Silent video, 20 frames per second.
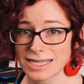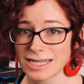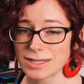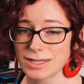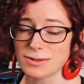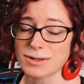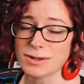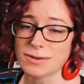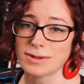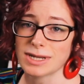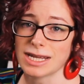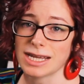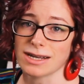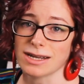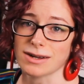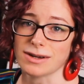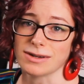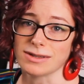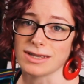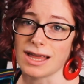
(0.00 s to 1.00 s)
You don't need
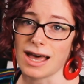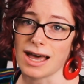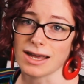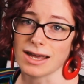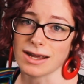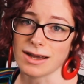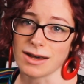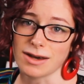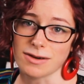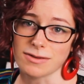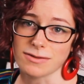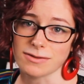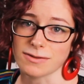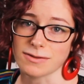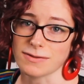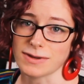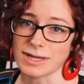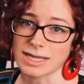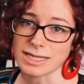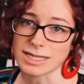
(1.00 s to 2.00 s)
a lot of
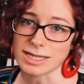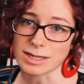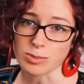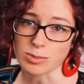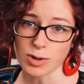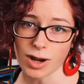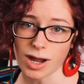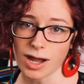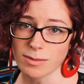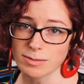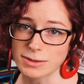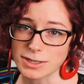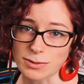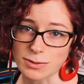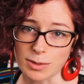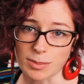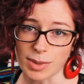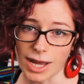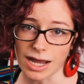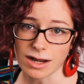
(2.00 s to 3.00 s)
fancy props
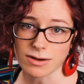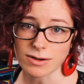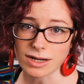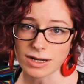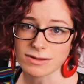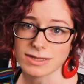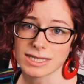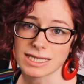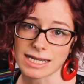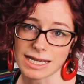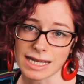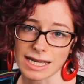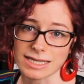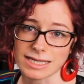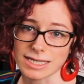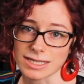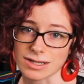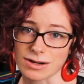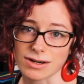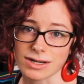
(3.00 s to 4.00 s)
or backgrounds to get
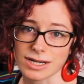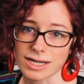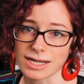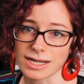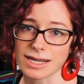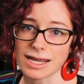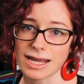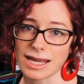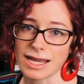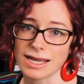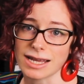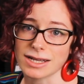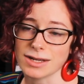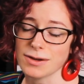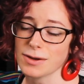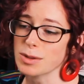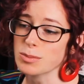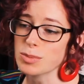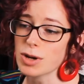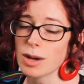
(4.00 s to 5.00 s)
started, and you
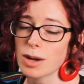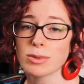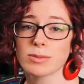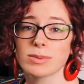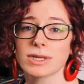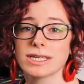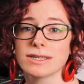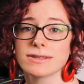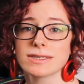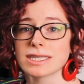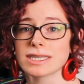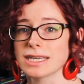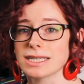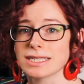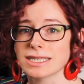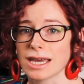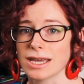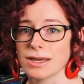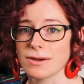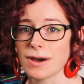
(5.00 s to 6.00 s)
can probably use things
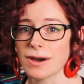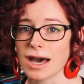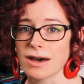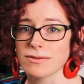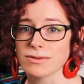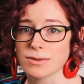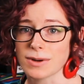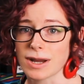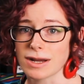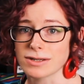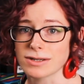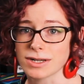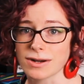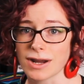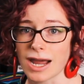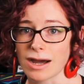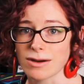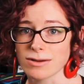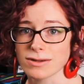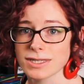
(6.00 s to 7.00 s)
that you have around your
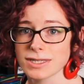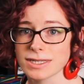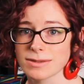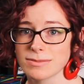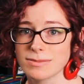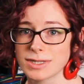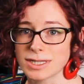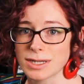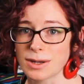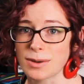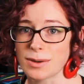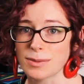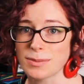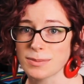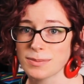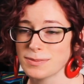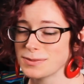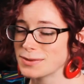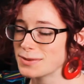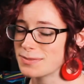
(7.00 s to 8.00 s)
house. So
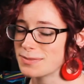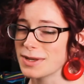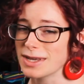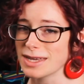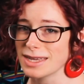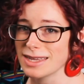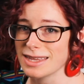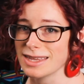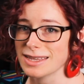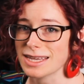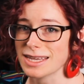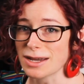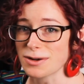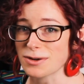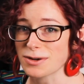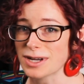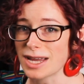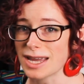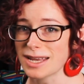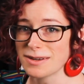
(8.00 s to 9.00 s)
get
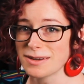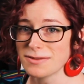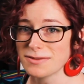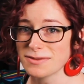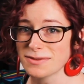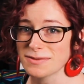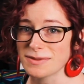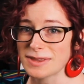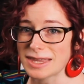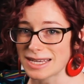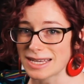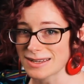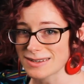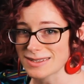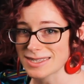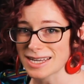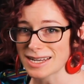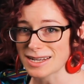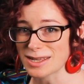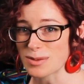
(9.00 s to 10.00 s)
creative, think
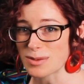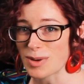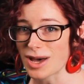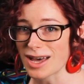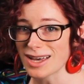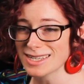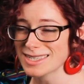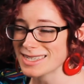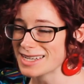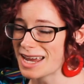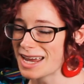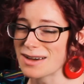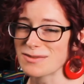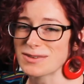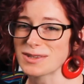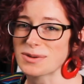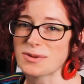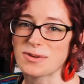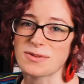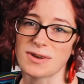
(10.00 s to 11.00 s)
outside of the box, and have a
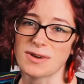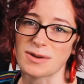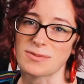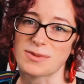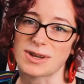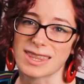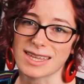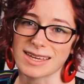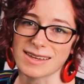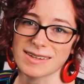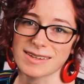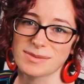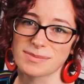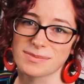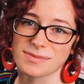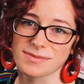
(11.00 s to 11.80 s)
little fun with it.